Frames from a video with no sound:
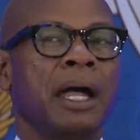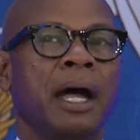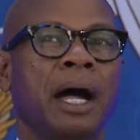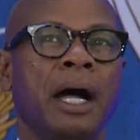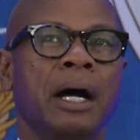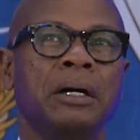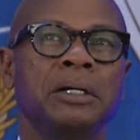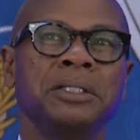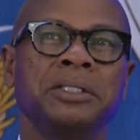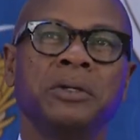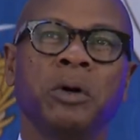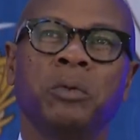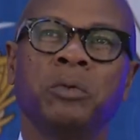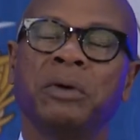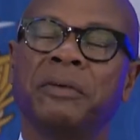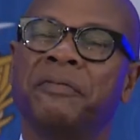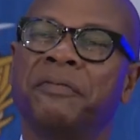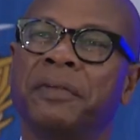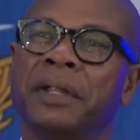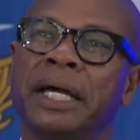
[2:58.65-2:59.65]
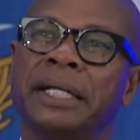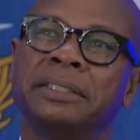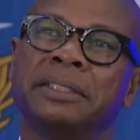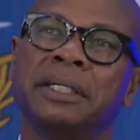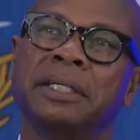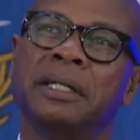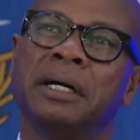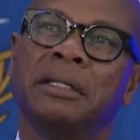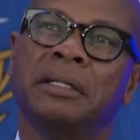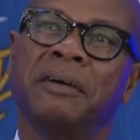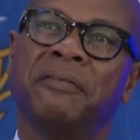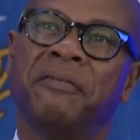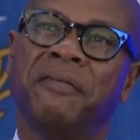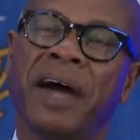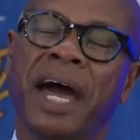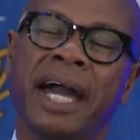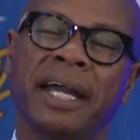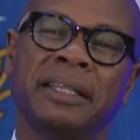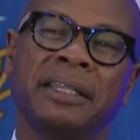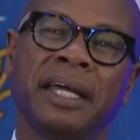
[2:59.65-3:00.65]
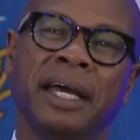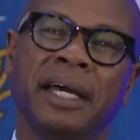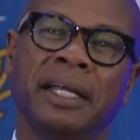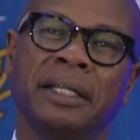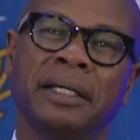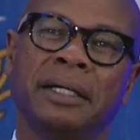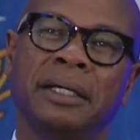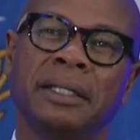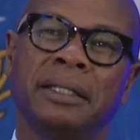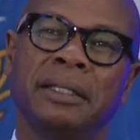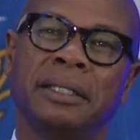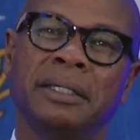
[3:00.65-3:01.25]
I also reflected on the fact that